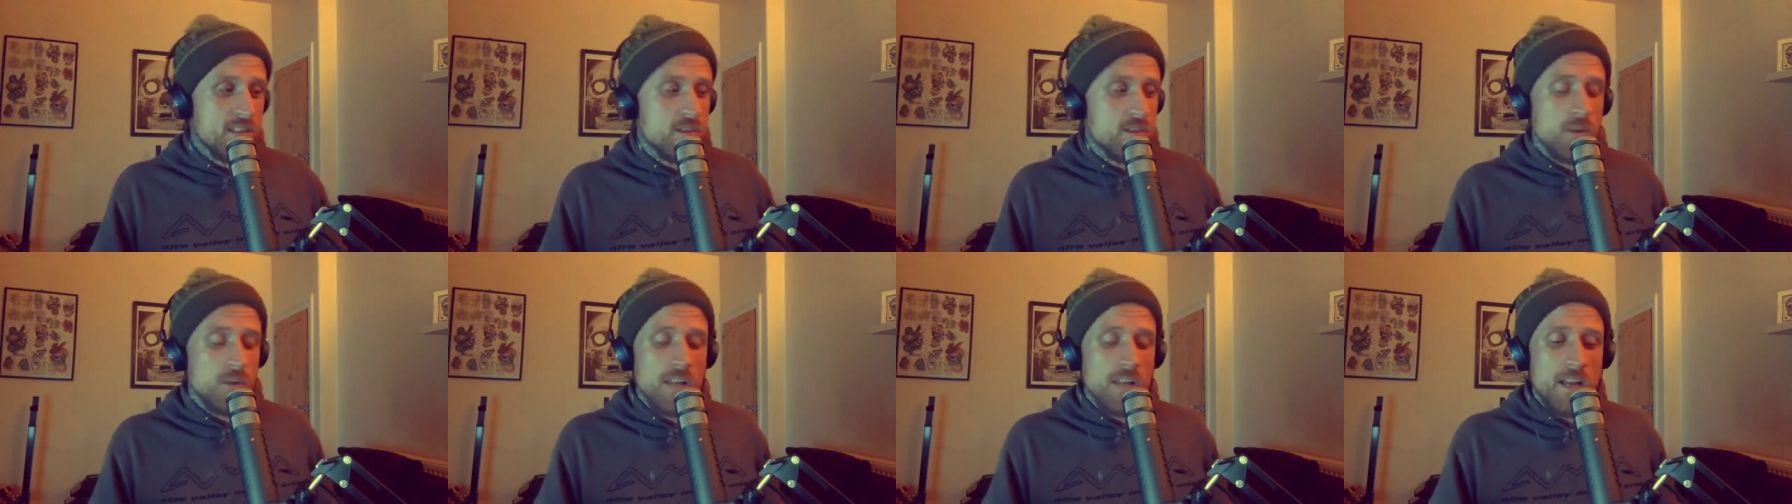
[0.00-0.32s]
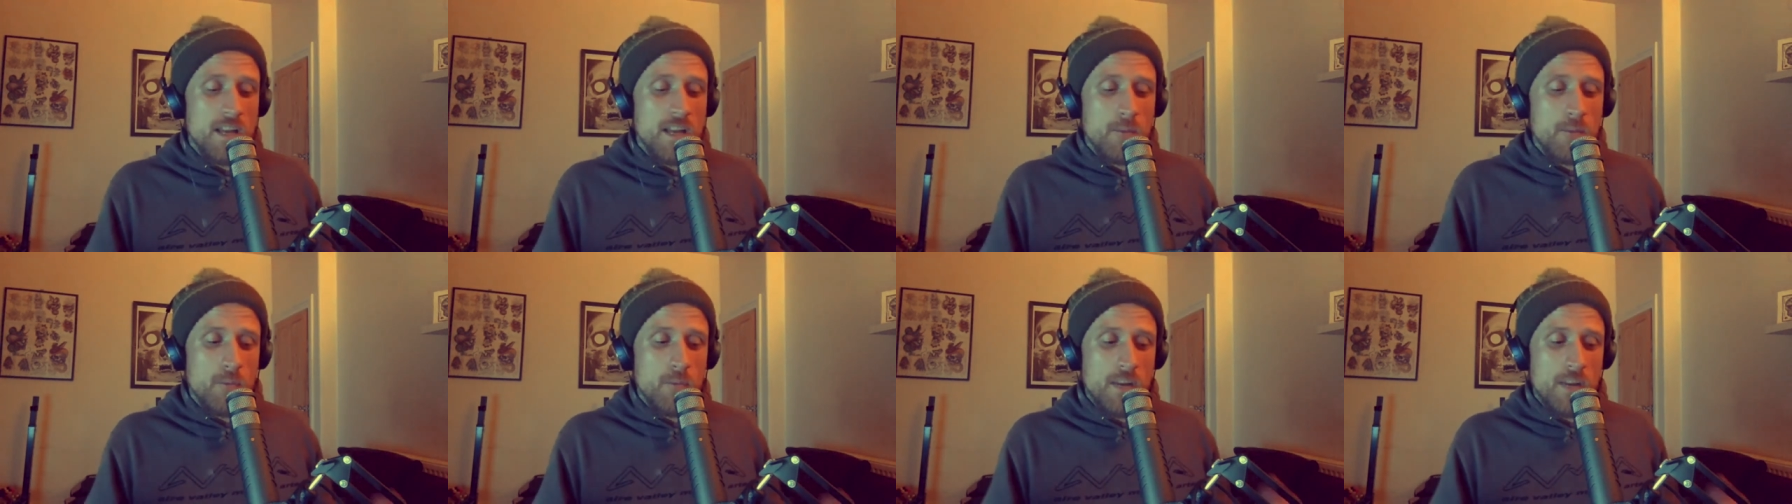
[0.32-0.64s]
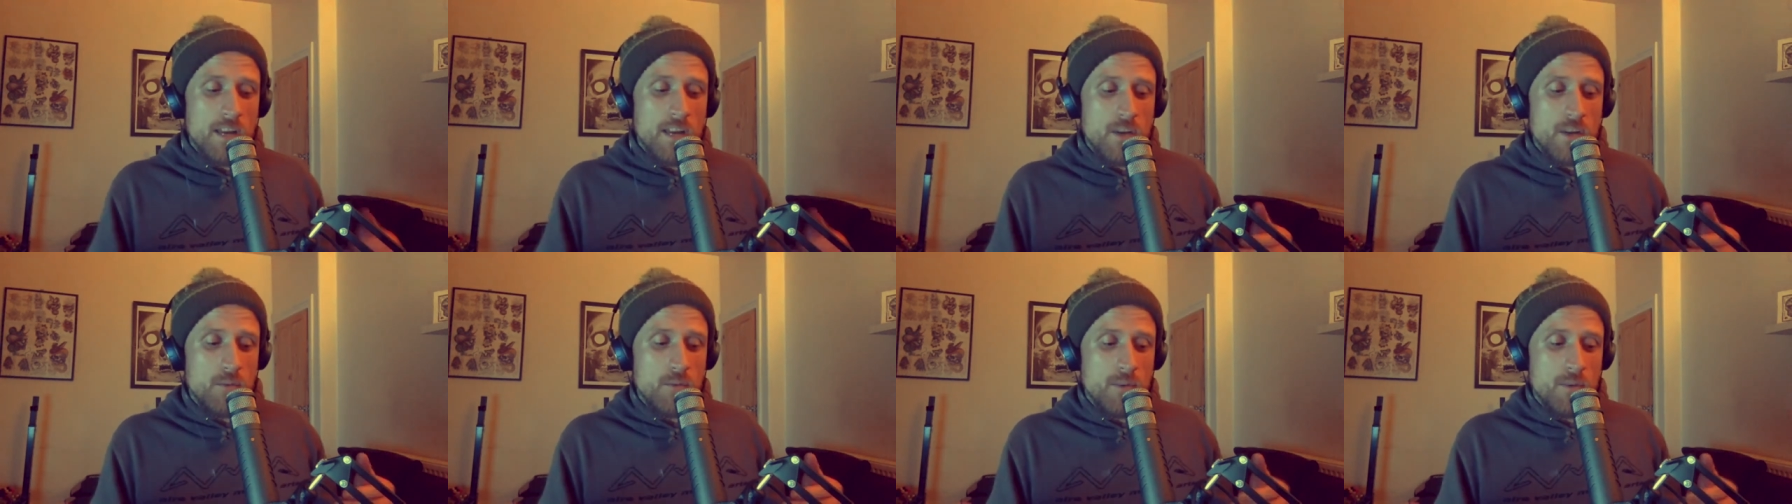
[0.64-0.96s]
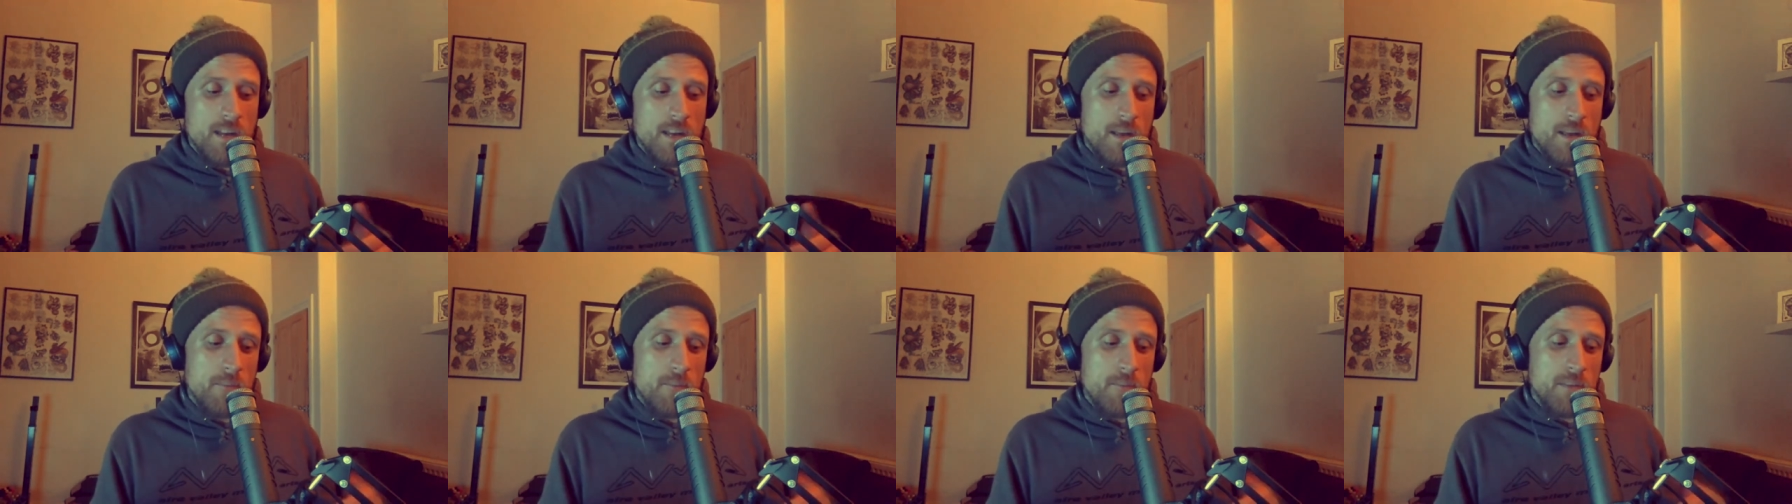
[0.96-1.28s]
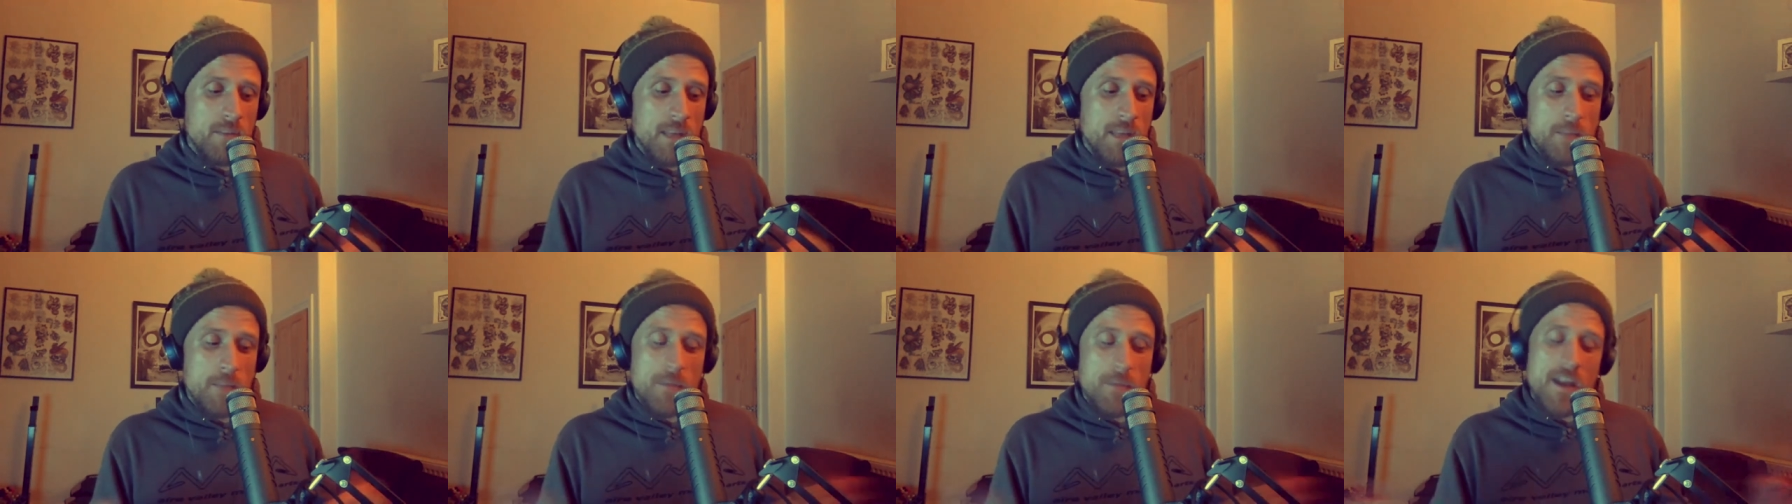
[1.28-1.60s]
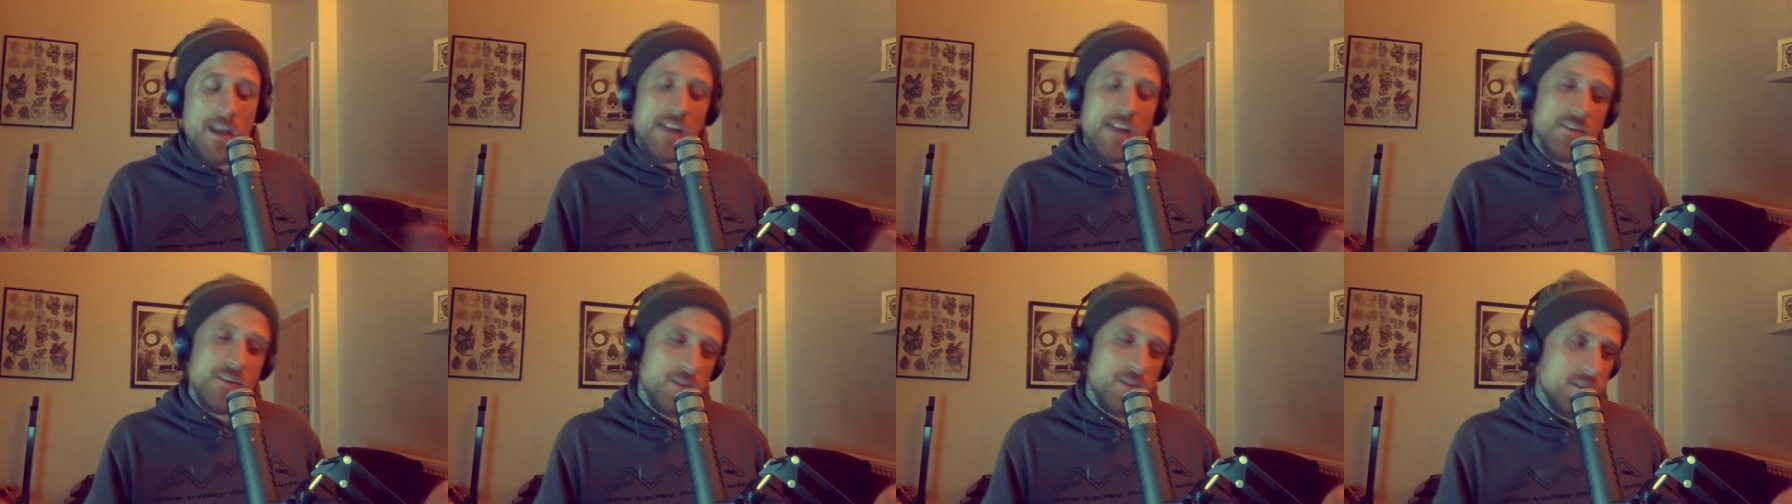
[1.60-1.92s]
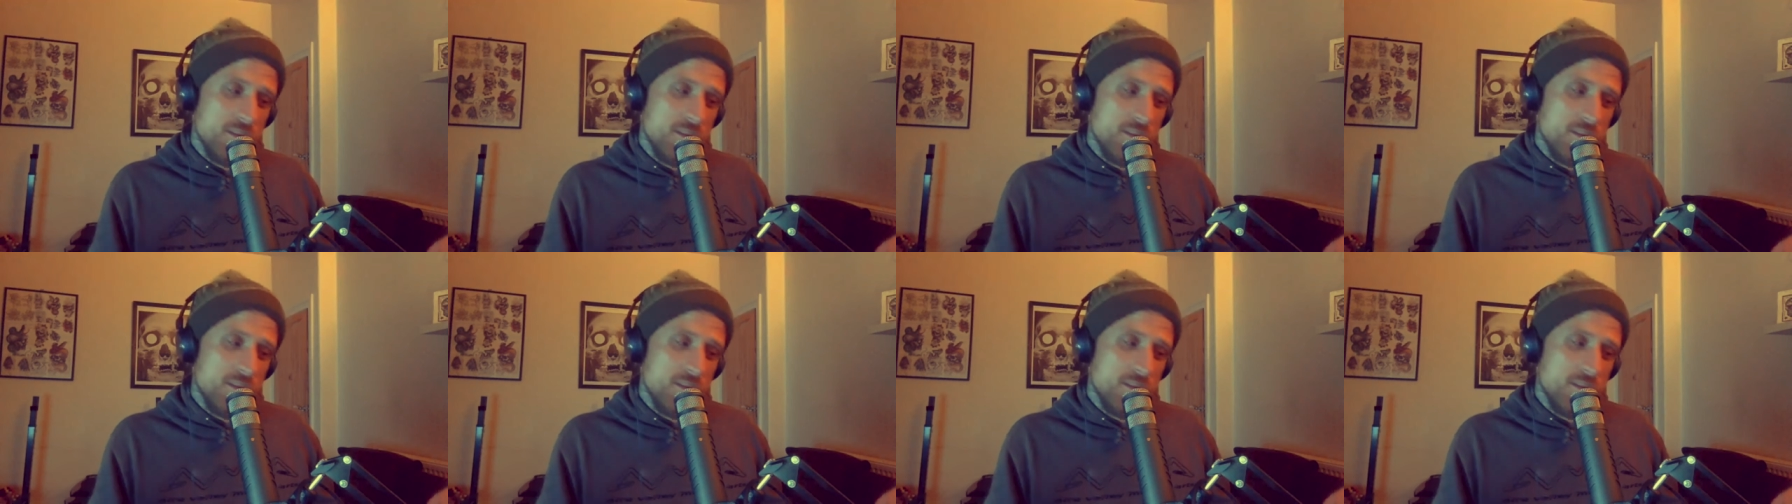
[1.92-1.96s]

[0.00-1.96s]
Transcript: So like when I play bass